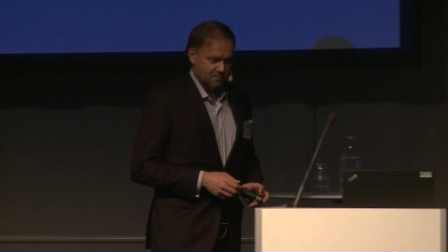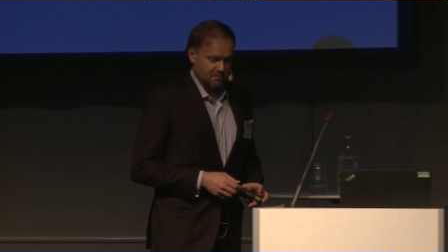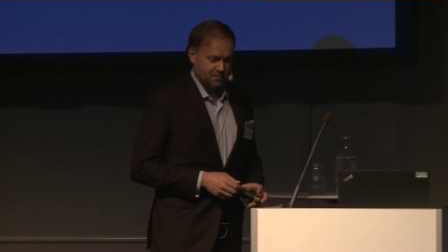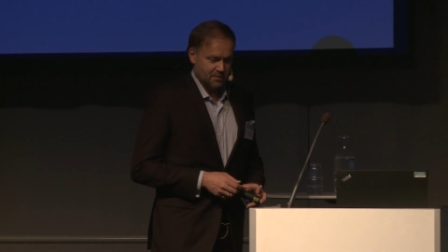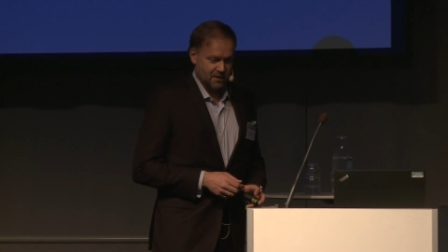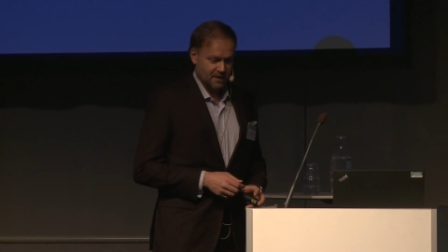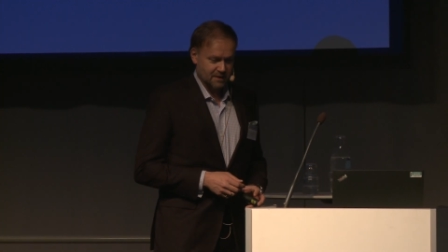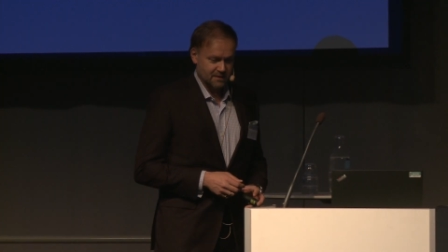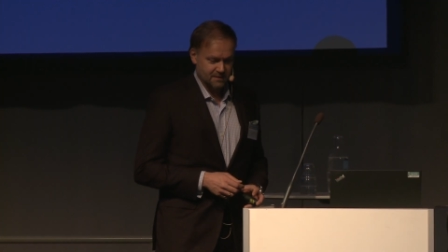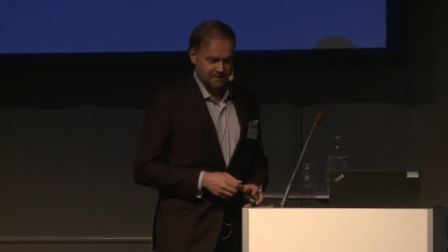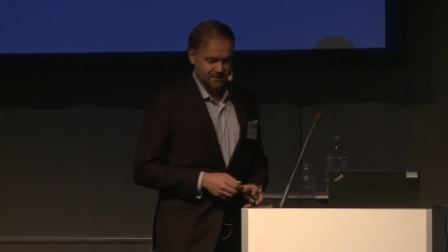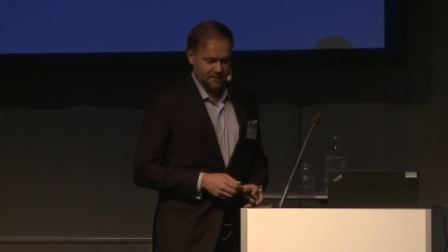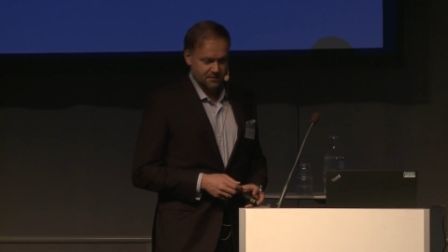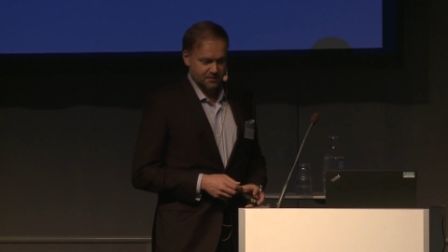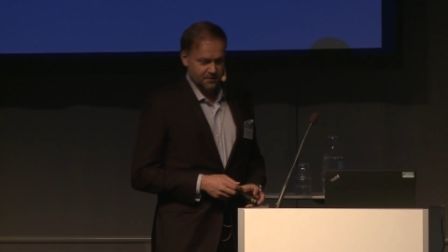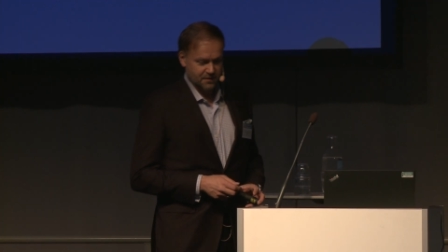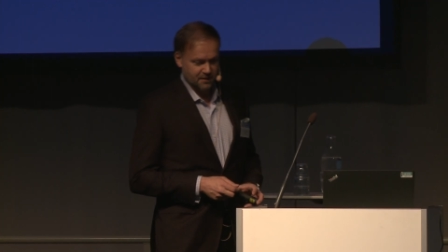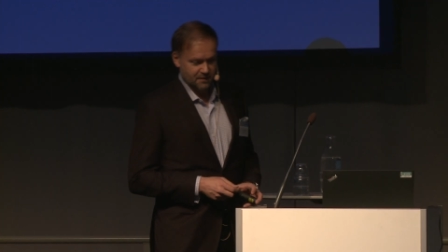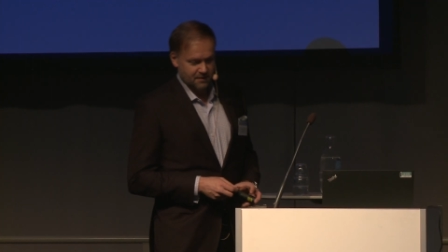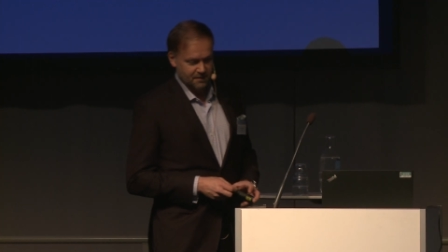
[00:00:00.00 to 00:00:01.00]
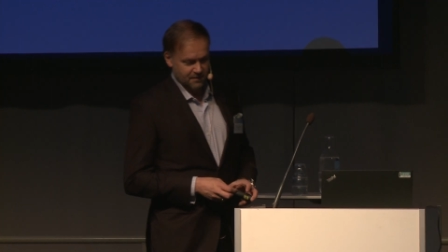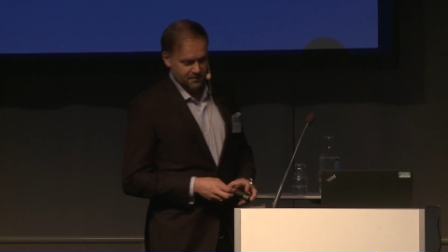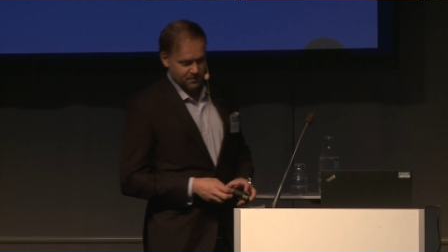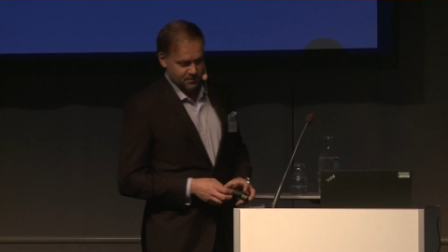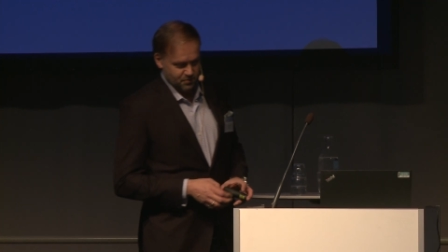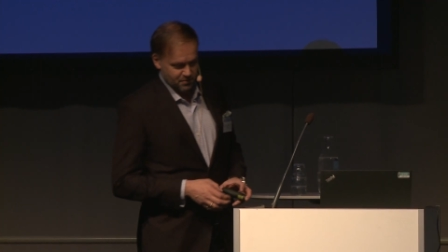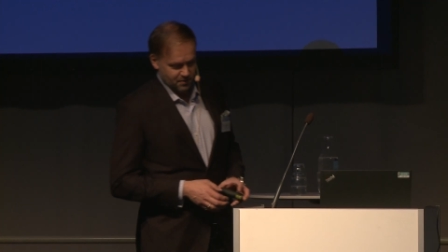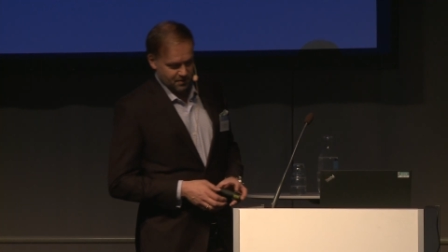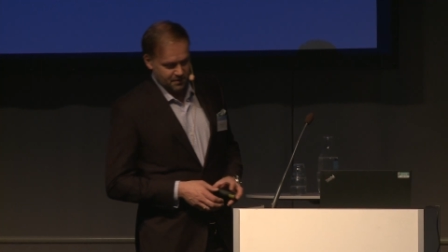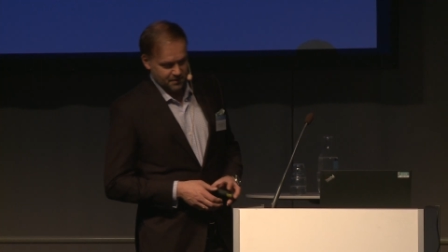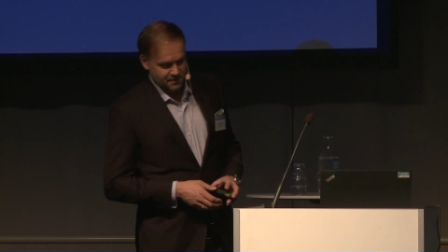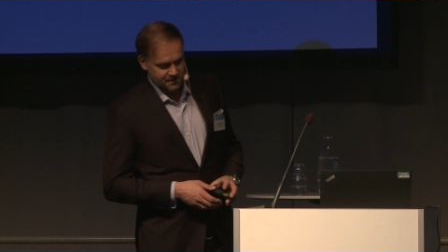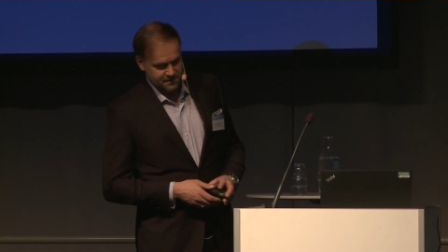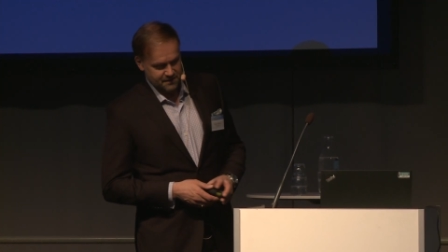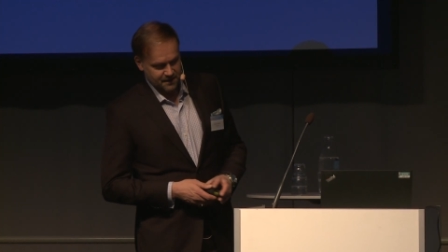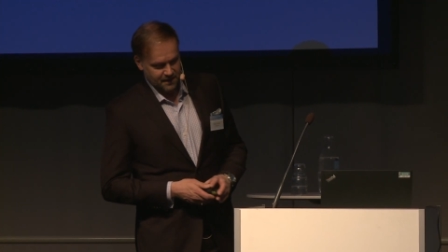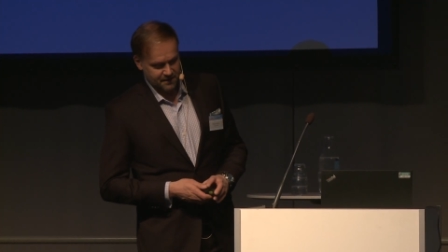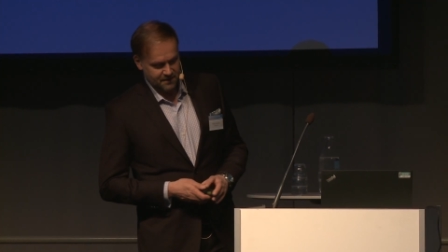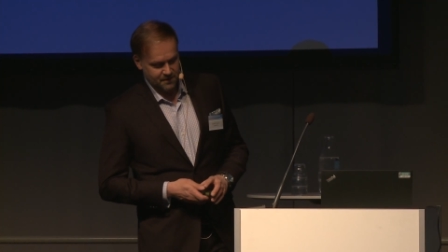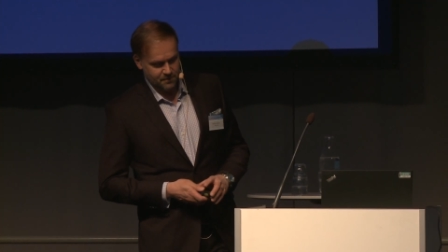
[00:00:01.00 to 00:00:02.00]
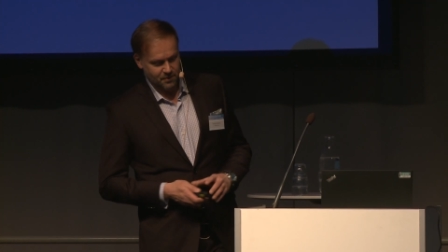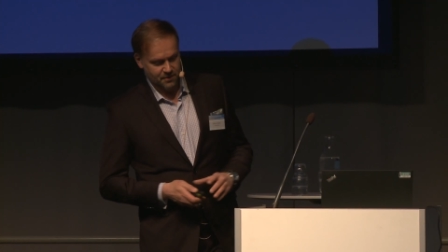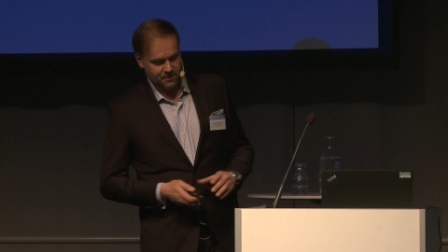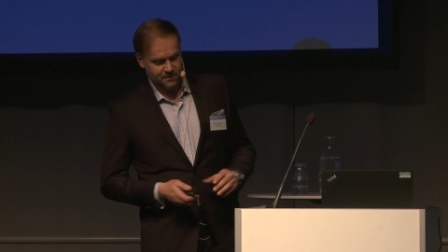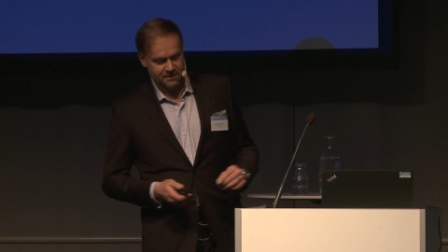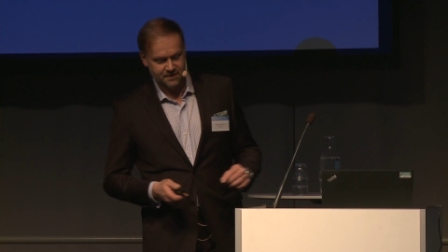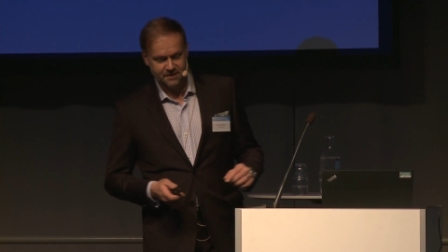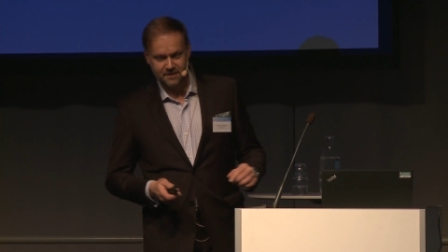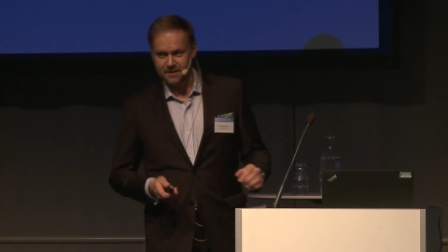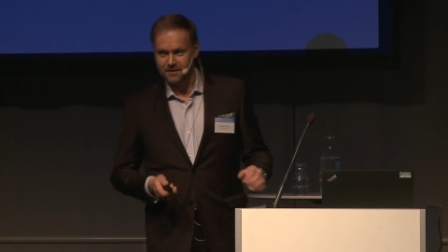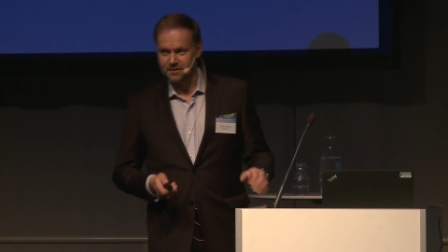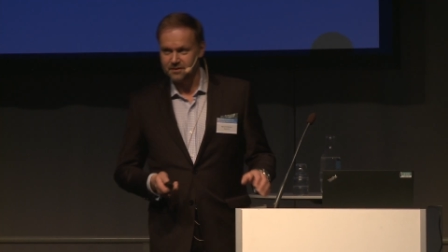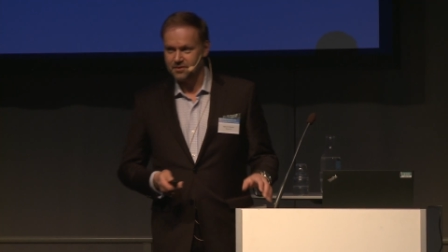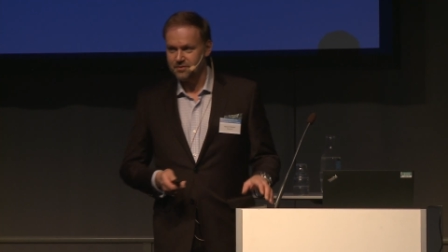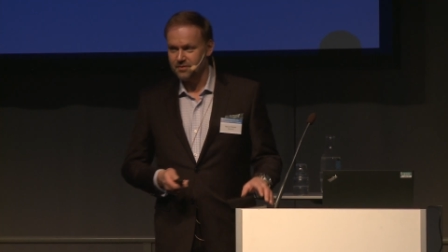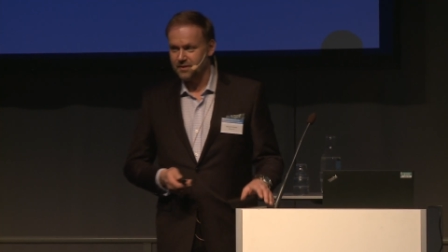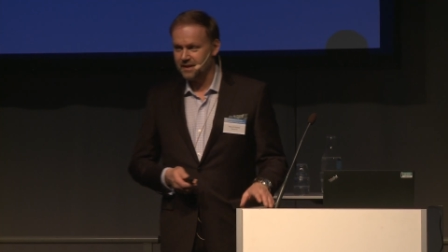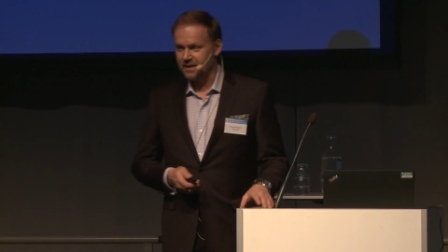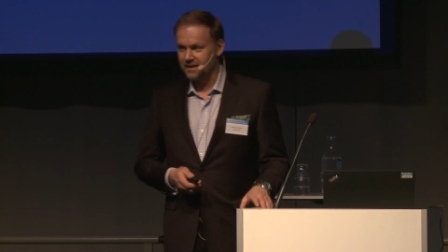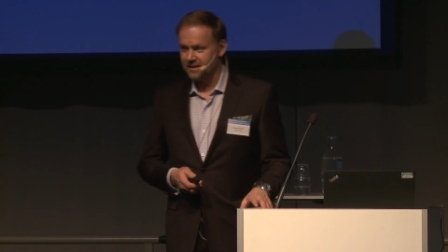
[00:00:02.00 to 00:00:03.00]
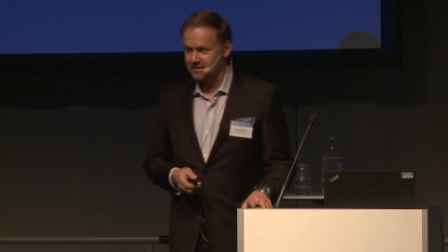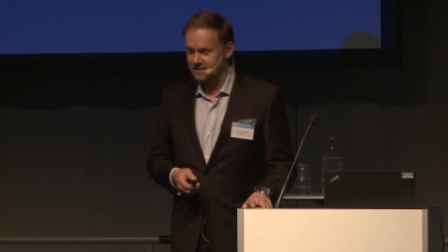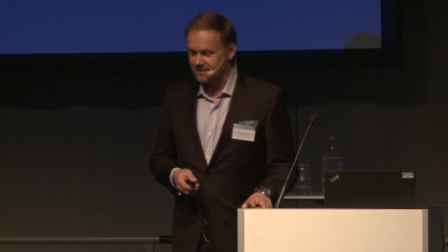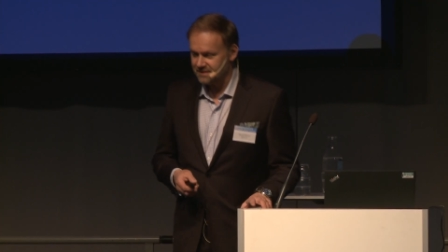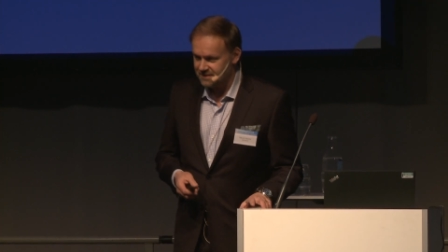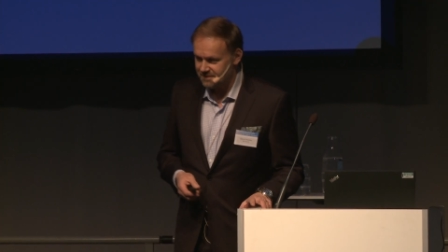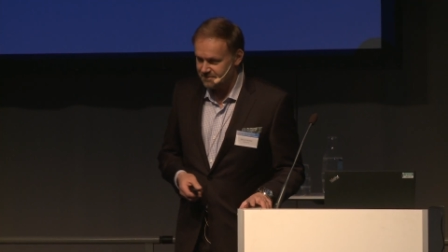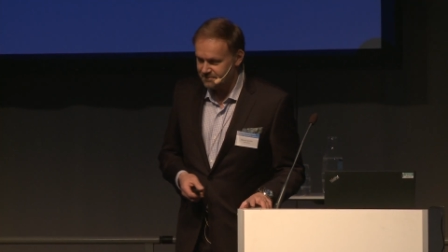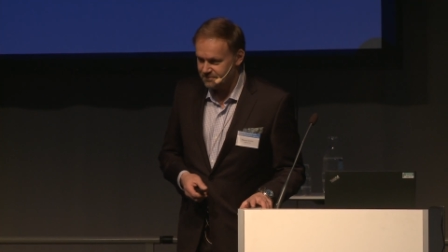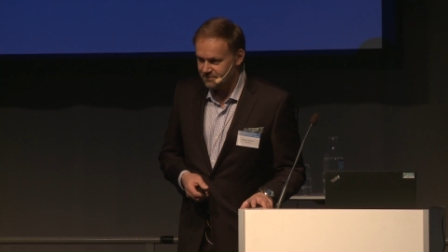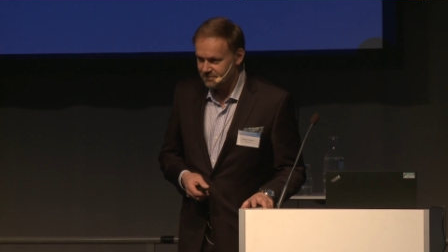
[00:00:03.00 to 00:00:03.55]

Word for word: but I still think that you are exactly what this industry needs.